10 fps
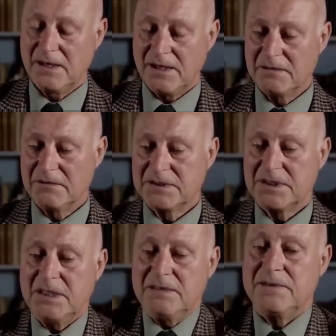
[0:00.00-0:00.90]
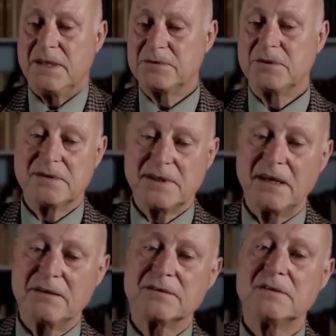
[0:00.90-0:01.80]
I receive up to
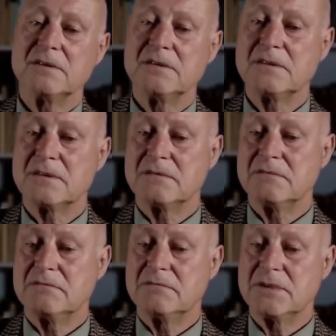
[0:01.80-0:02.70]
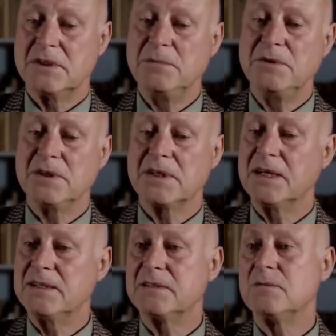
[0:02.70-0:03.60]
1,000
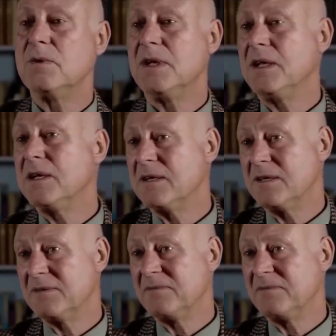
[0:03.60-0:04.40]
communiques a week